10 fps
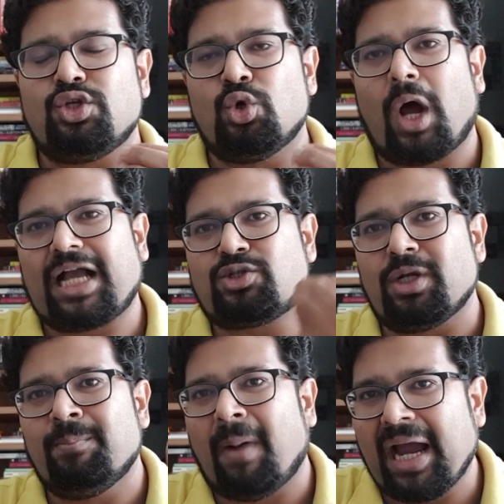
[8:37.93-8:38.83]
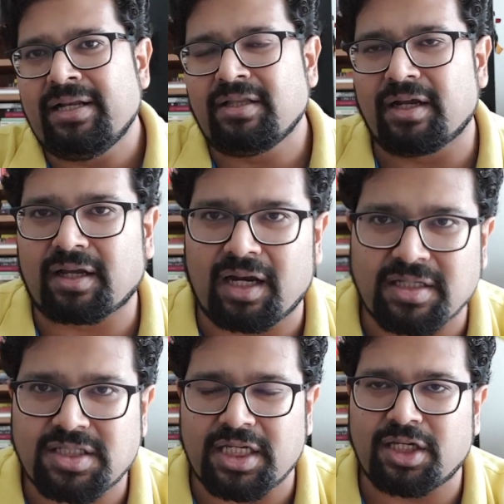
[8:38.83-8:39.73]
You actually mine their
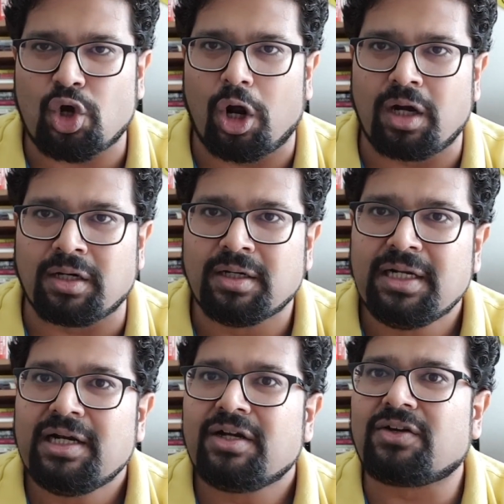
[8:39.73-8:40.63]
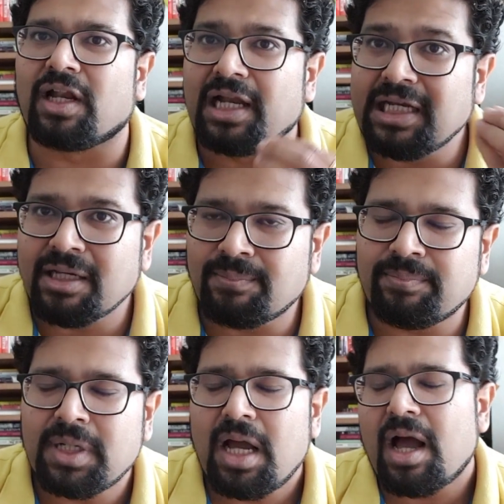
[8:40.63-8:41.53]
currency called
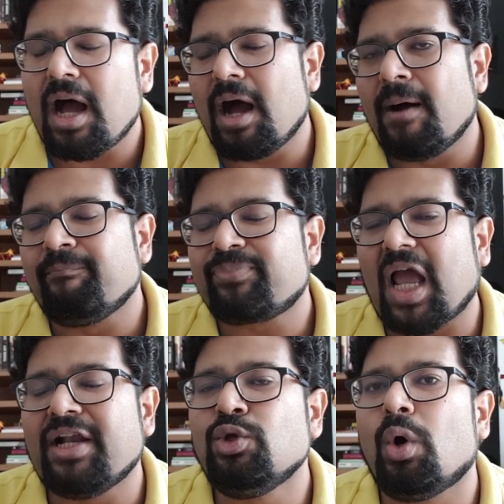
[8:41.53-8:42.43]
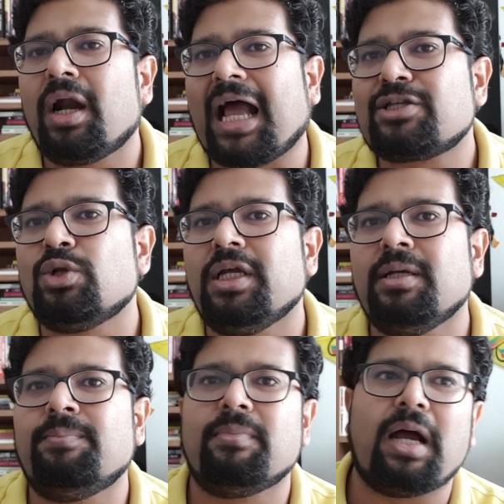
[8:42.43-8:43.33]
Trilinium, um, and you are
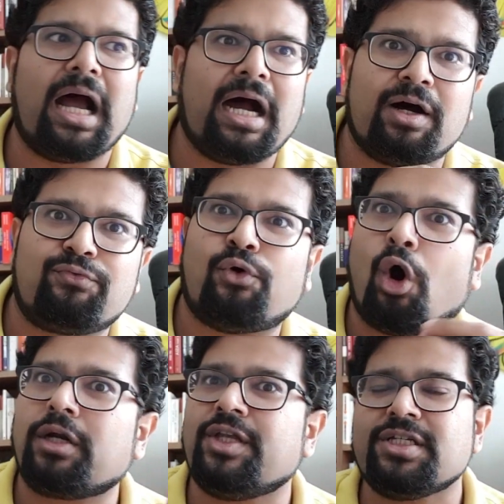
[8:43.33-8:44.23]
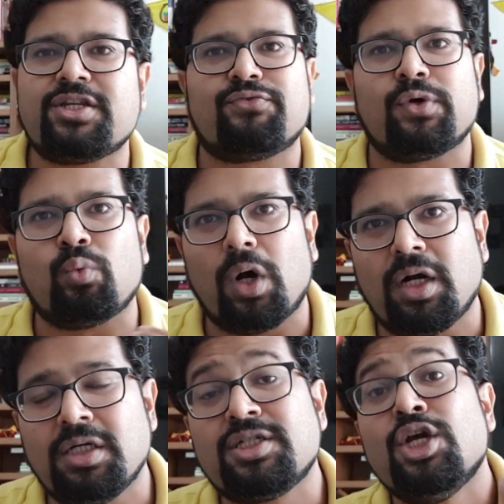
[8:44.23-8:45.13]
actually uh, for these different
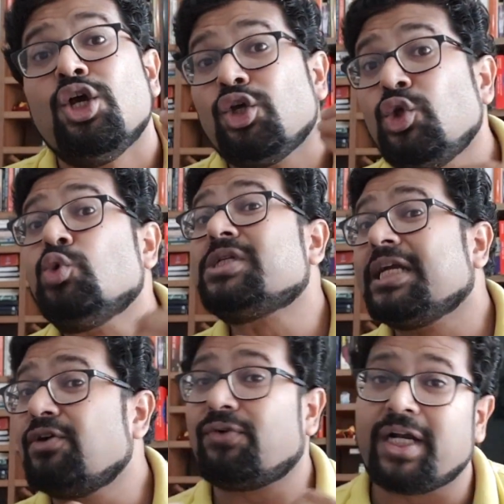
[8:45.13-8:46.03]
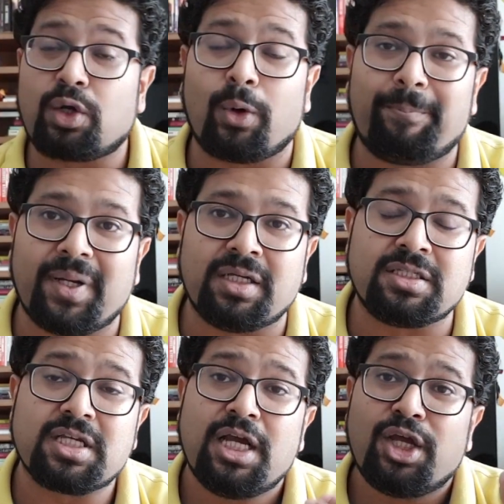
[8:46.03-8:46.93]
worlds using different
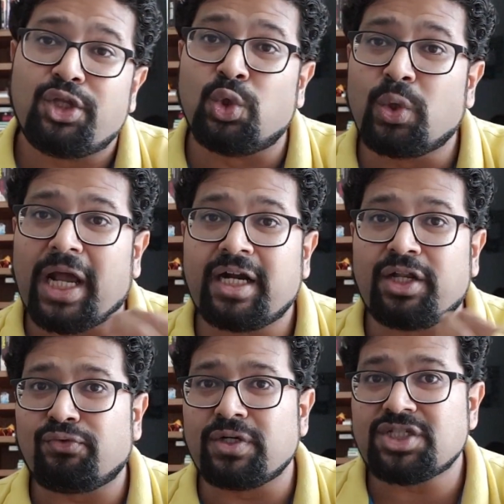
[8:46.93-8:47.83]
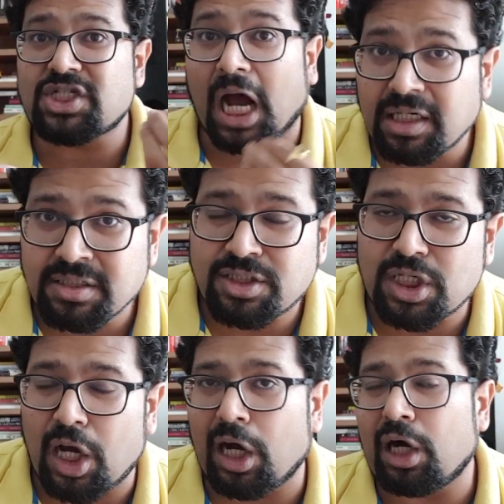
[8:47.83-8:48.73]
equipments. You get a different
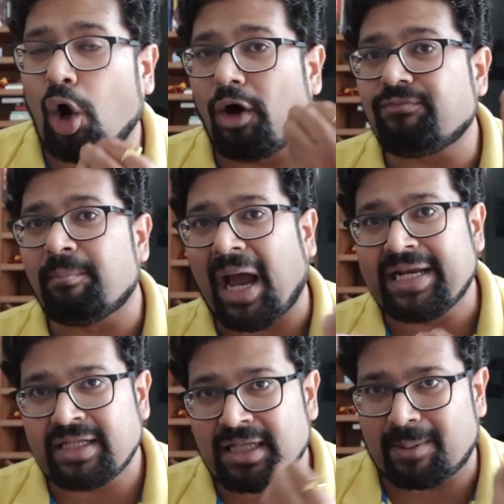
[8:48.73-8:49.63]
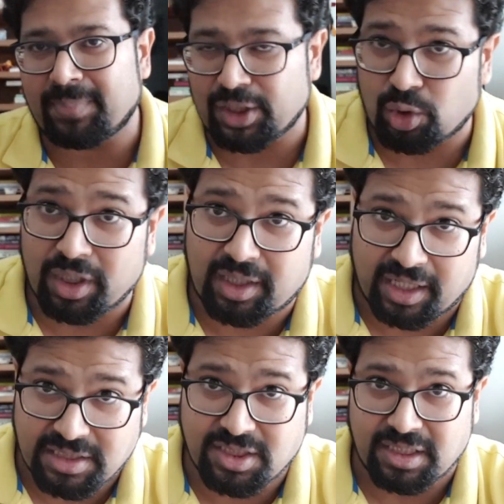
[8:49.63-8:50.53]
chance uh, of mining that particular
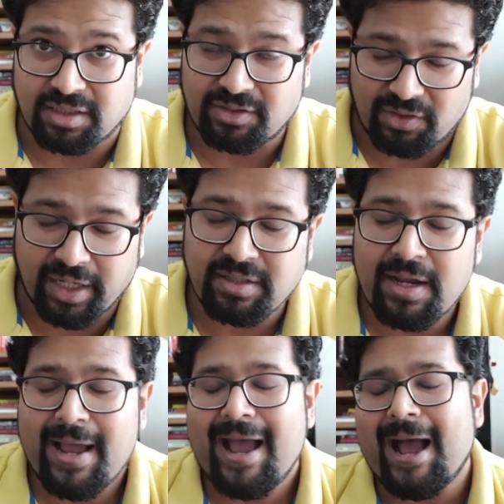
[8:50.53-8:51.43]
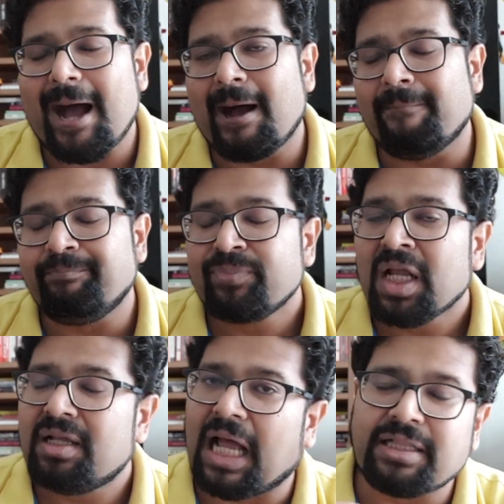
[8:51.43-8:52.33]
currency, right? Um,
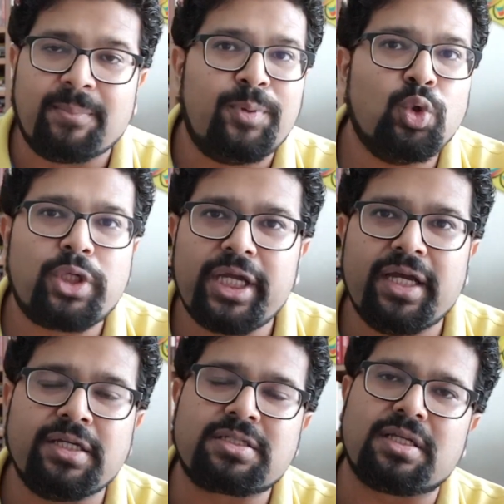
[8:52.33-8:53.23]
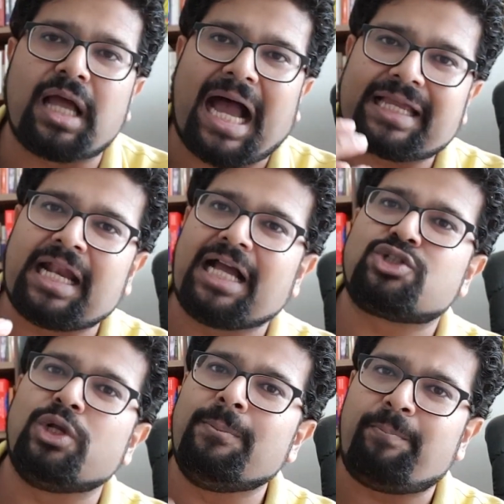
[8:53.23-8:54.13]
and the beauty is, I can
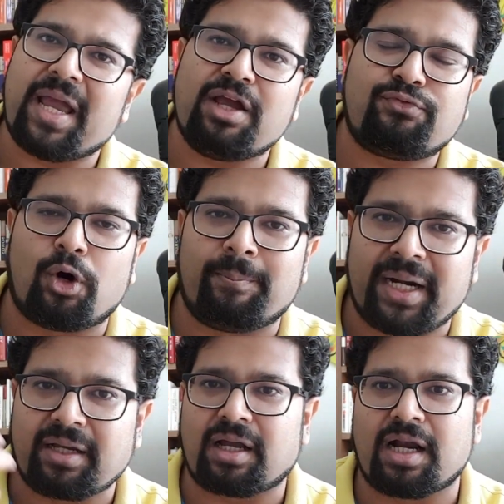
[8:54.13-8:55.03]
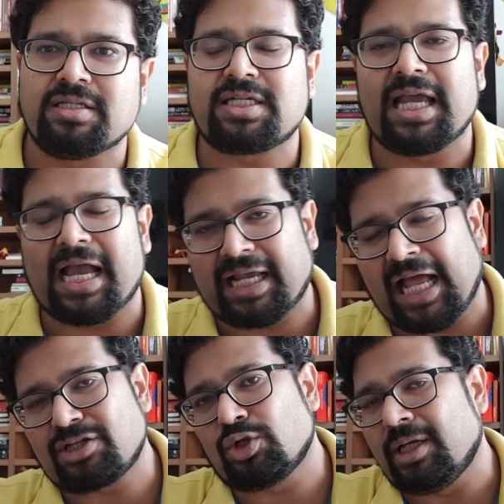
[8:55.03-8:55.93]
actually pay for better currency. I can
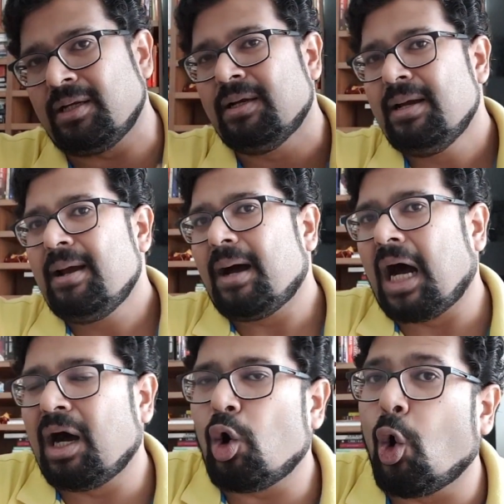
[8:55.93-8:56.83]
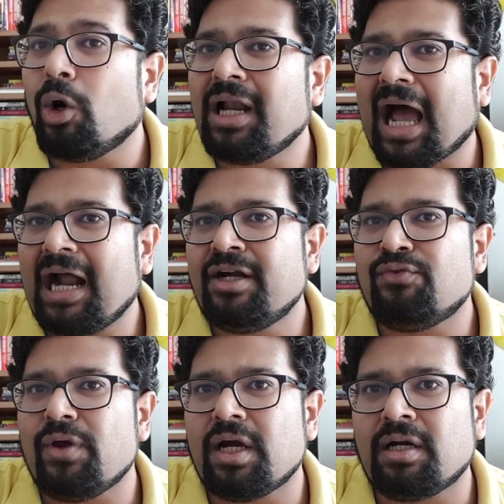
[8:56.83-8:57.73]
actually uh, own
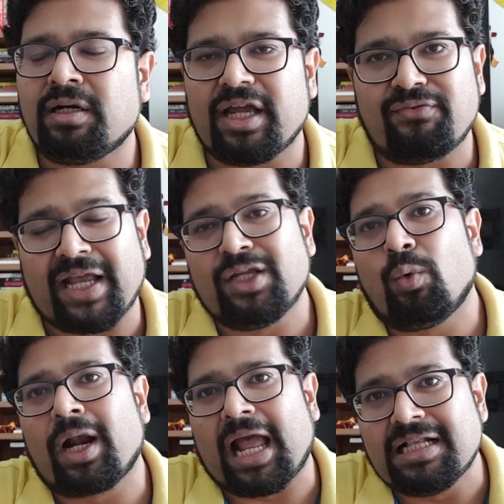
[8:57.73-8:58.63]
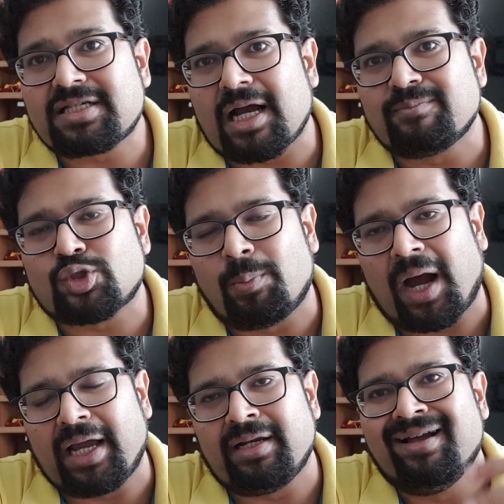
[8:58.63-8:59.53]
land where, if anyone else comes to
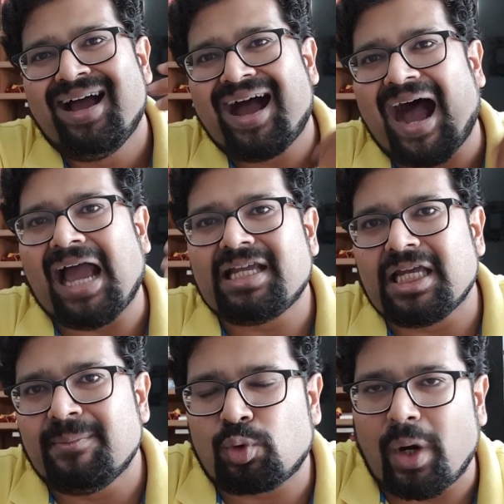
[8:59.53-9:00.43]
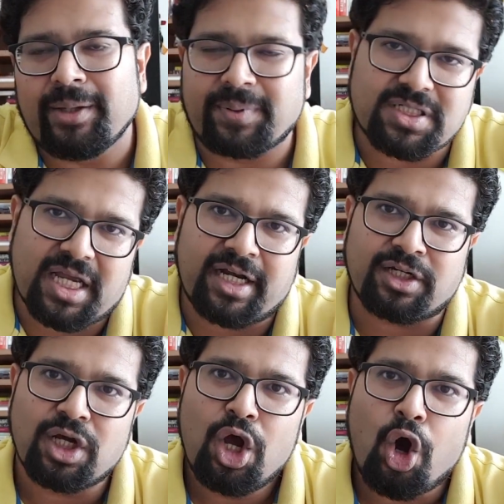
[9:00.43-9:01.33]
mine, I keep
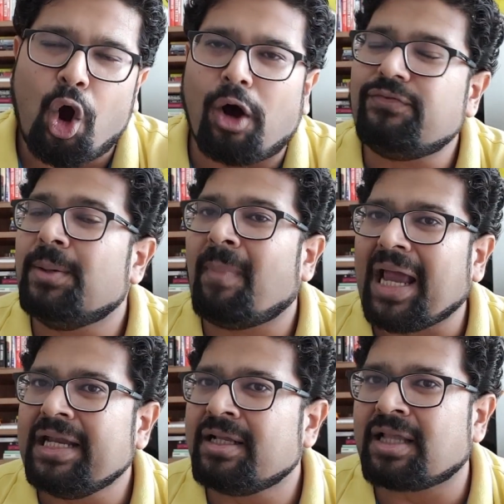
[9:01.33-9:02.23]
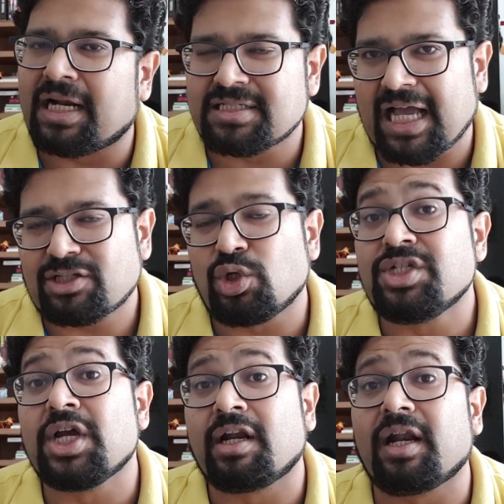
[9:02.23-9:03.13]
20% of the mining that is actually
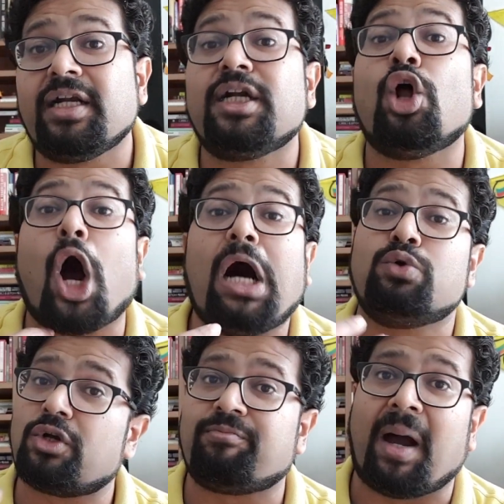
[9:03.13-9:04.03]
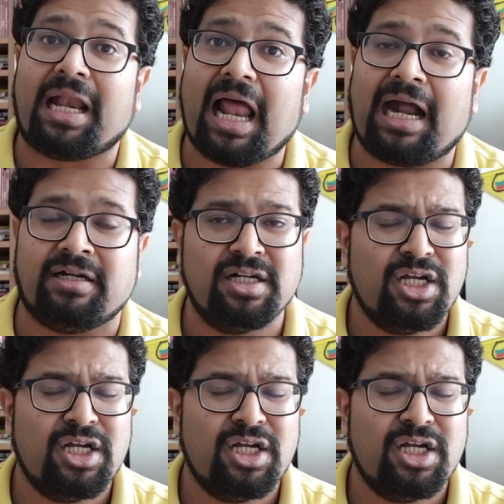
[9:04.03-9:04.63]
generated out of my land.